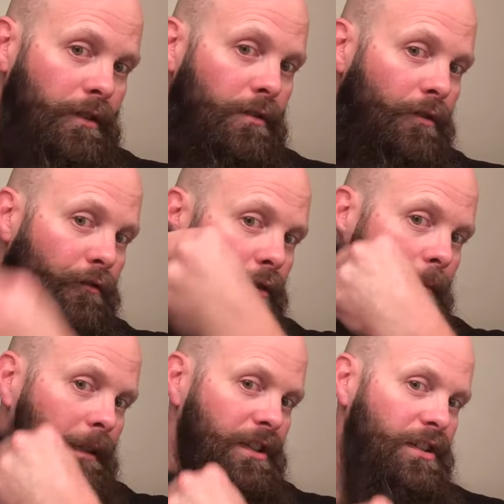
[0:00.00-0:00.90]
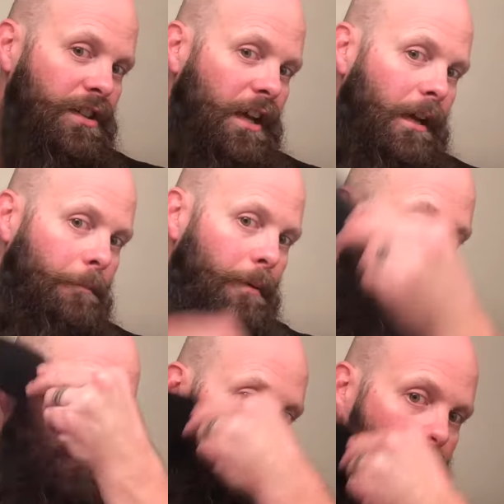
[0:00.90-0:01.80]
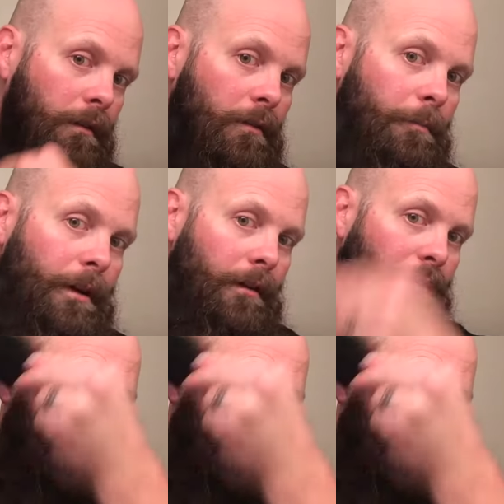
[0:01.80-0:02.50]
uniformly shape your beard.